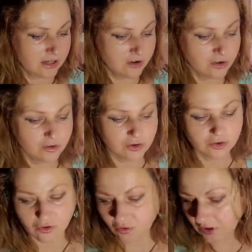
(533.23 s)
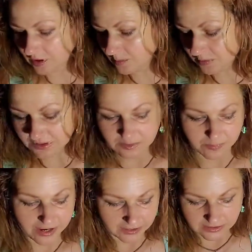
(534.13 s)
how you're showing the
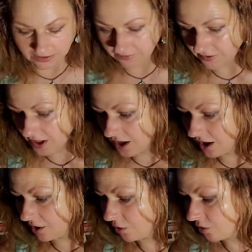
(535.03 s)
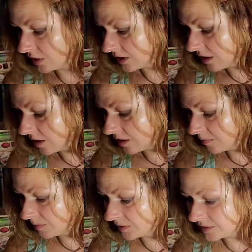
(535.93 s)
perspective on
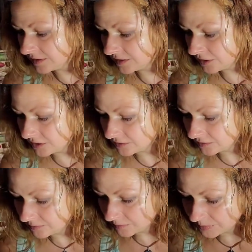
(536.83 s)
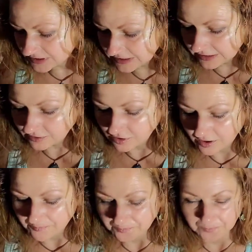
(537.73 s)
the
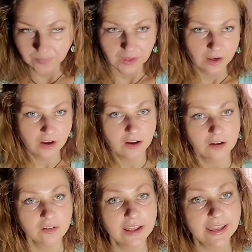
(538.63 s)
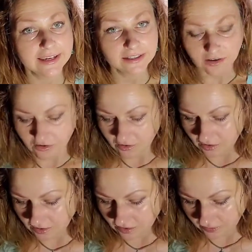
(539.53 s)
particular
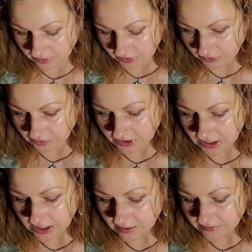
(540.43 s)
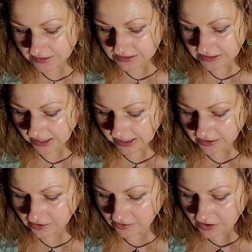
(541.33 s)
angle. When you have this
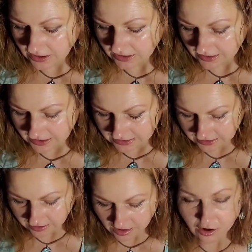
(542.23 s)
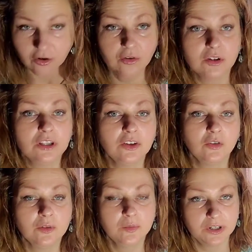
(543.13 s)
angle, that's how
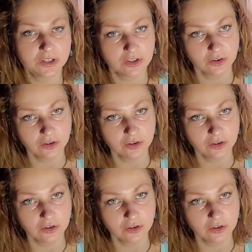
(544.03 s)
your bridge